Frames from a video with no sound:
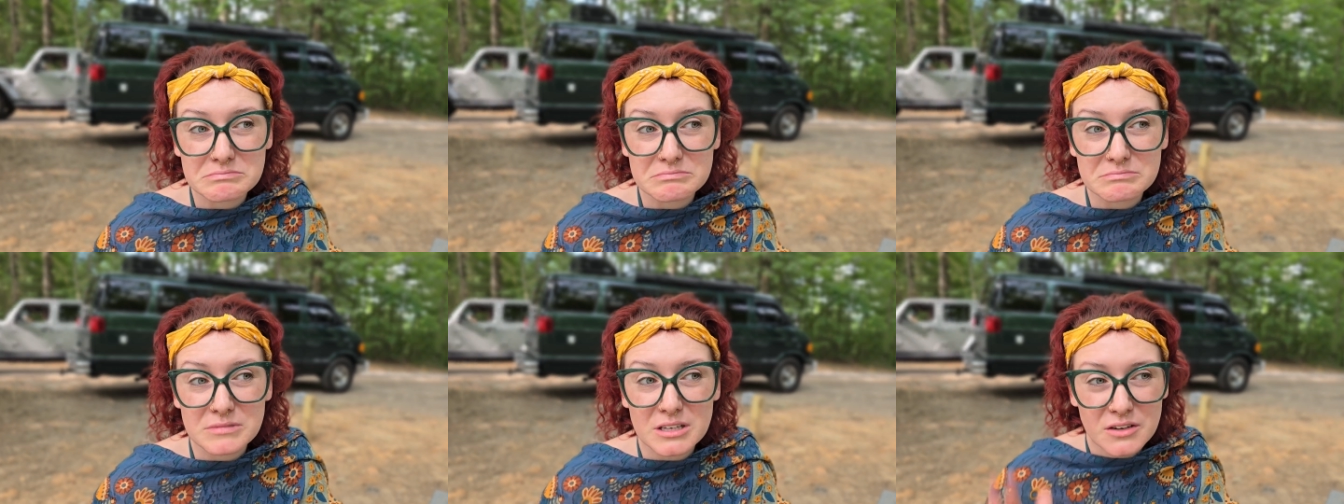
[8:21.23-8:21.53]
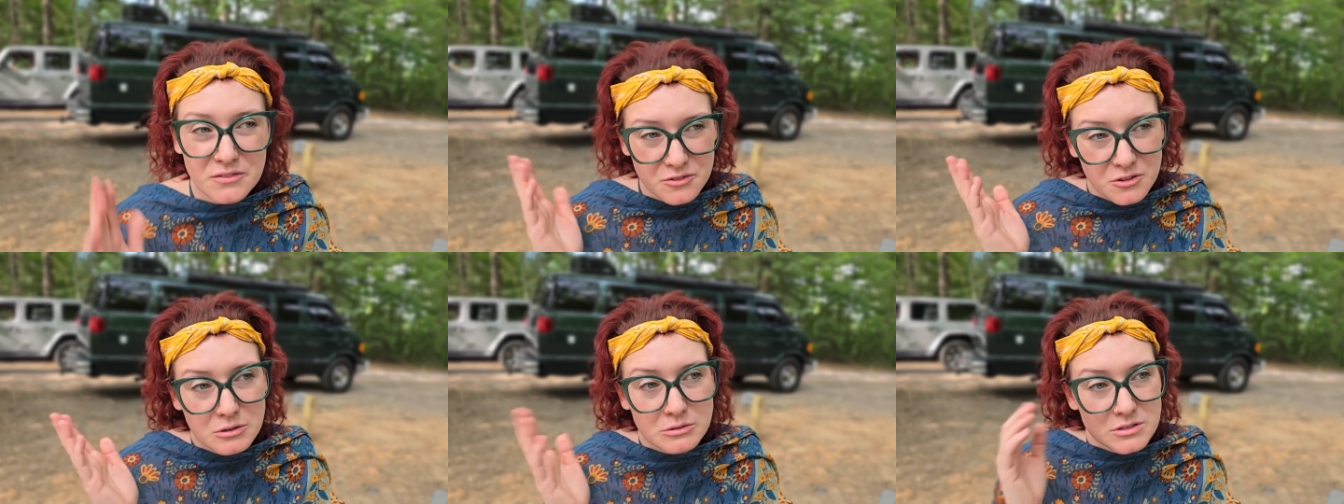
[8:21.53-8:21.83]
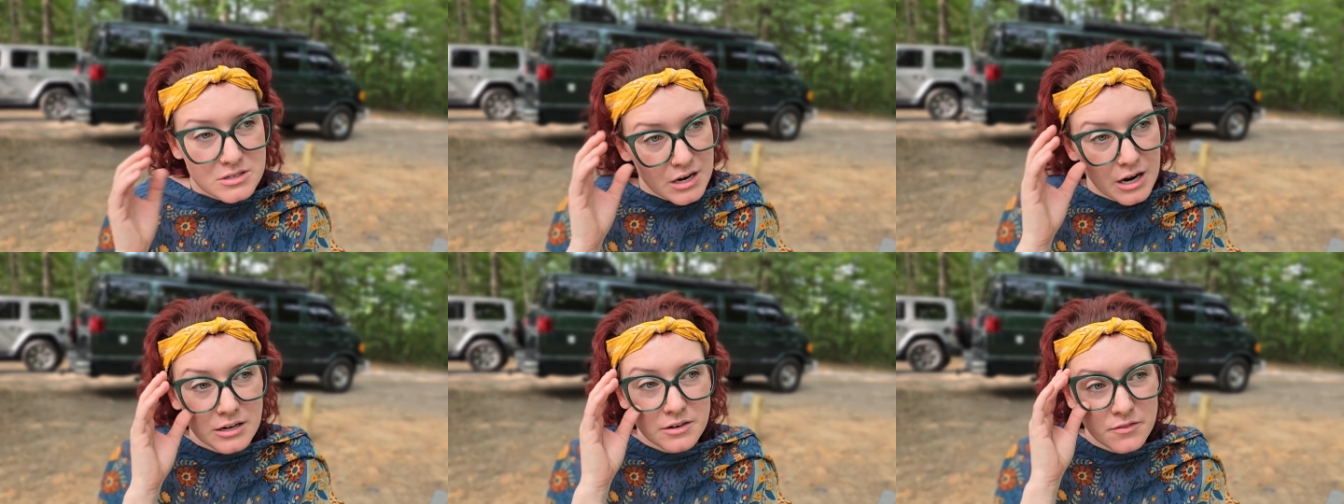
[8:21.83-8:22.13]
Even though it's
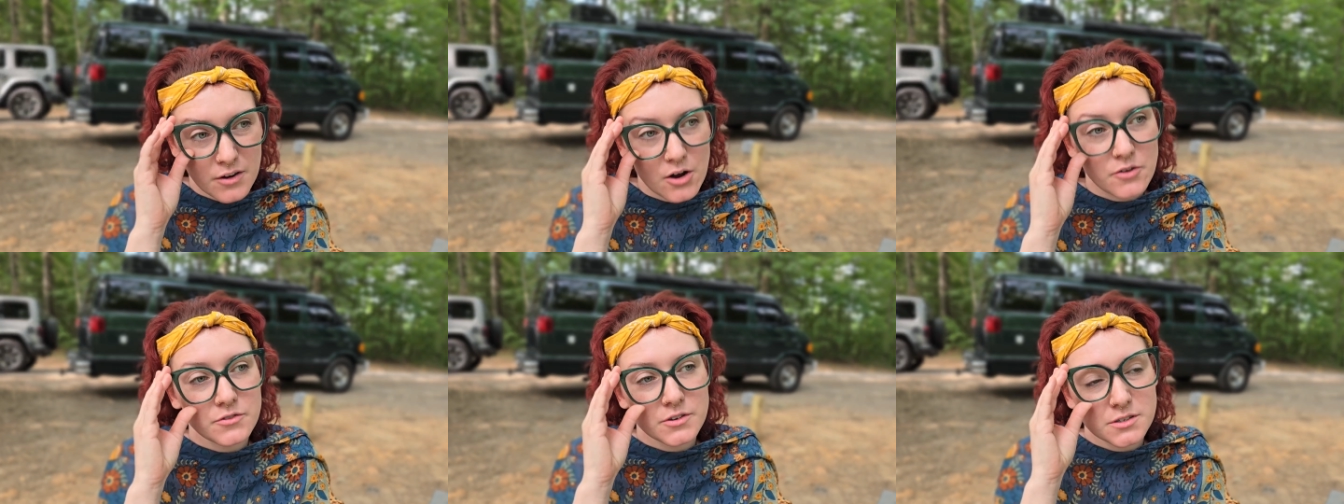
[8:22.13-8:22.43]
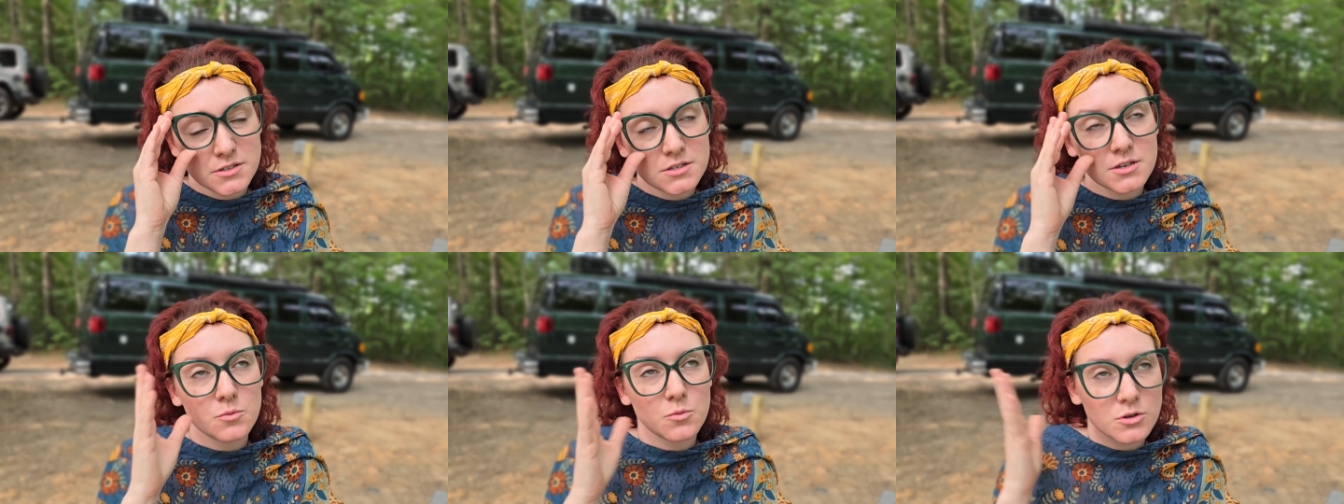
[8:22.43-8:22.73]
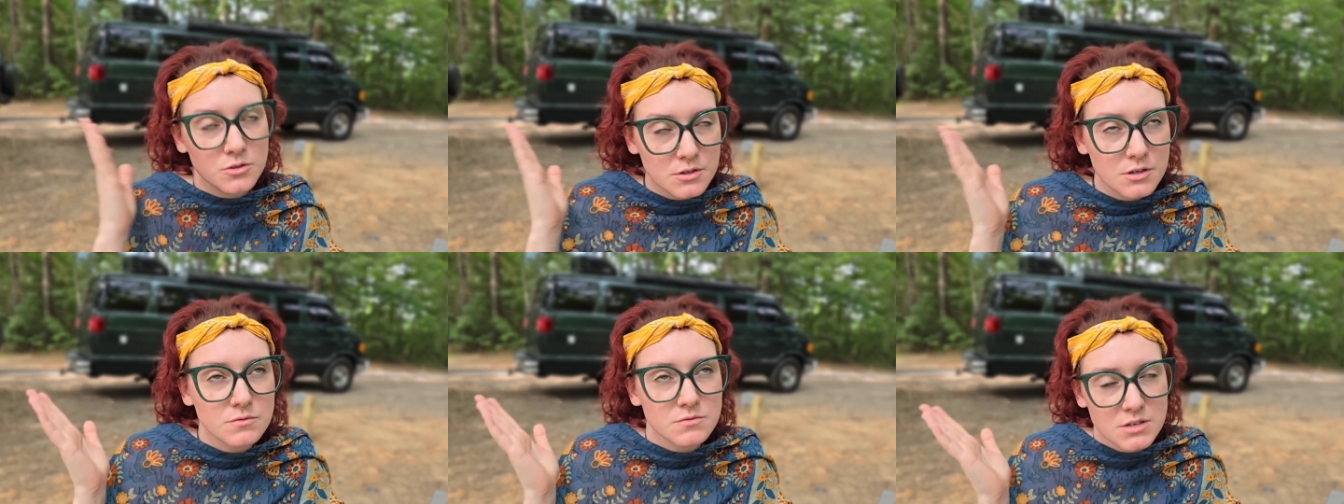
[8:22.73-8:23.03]
kind of obvious
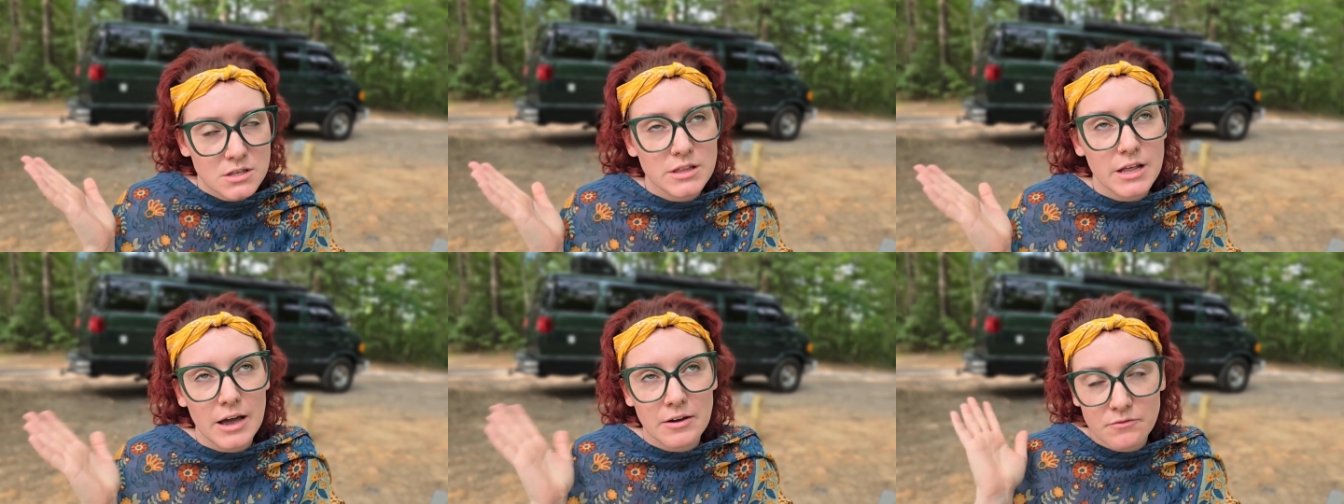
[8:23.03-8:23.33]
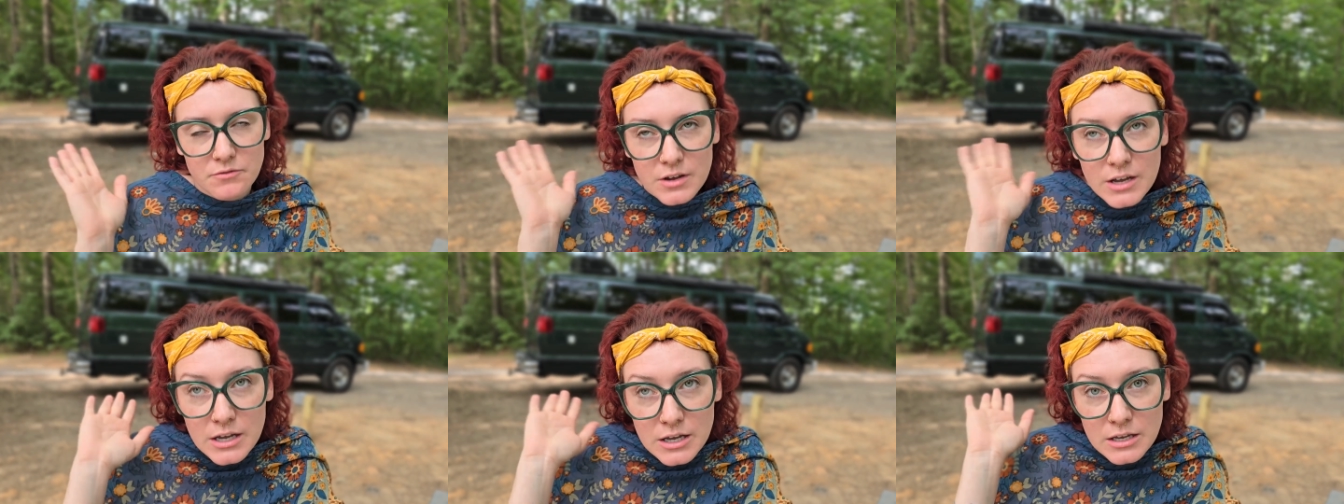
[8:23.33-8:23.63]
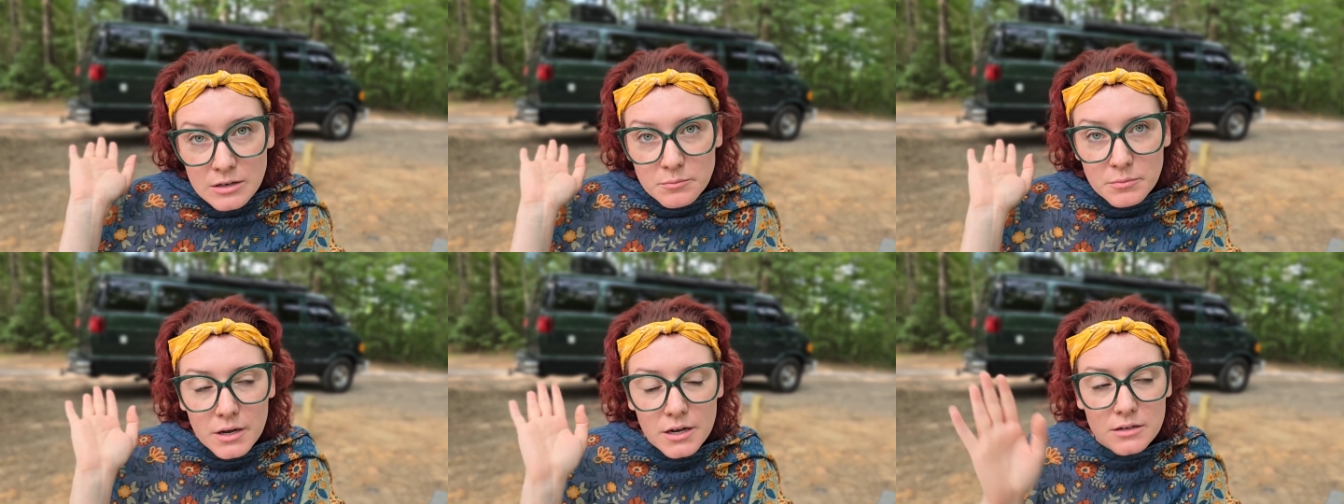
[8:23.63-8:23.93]
someone lives in that
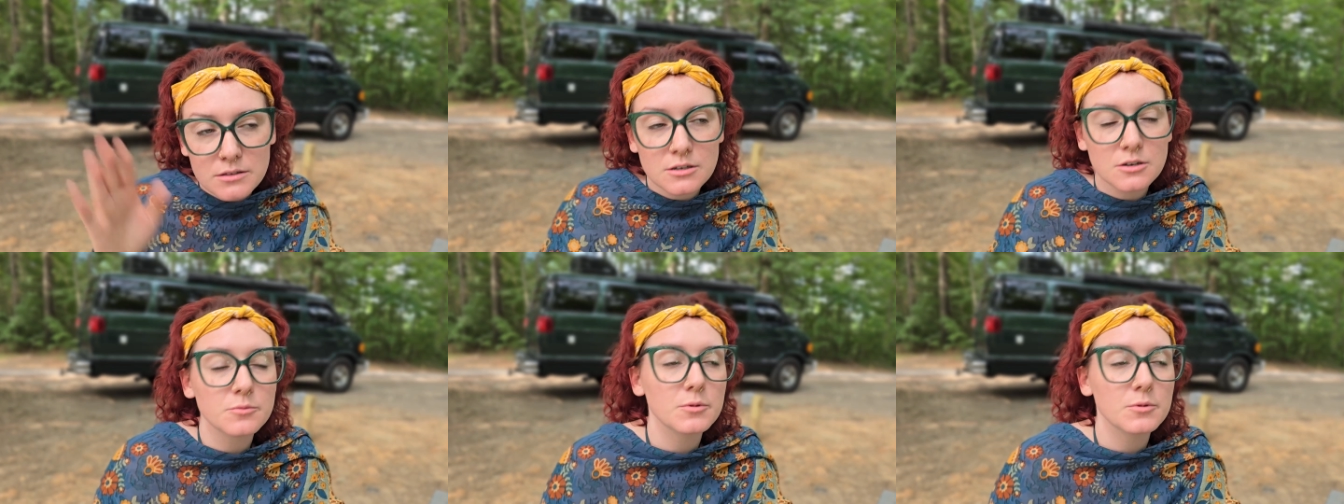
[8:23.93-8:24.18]
van back there.